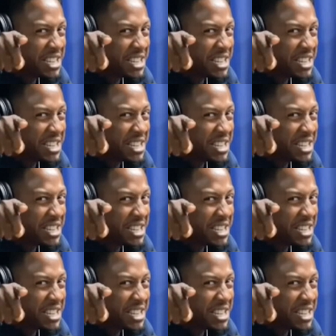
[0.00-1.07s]

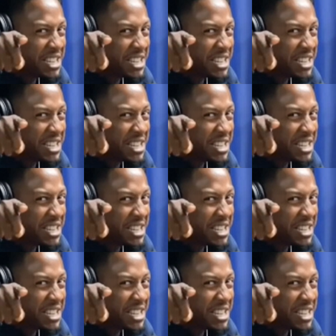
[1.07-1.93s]
Nothing is said.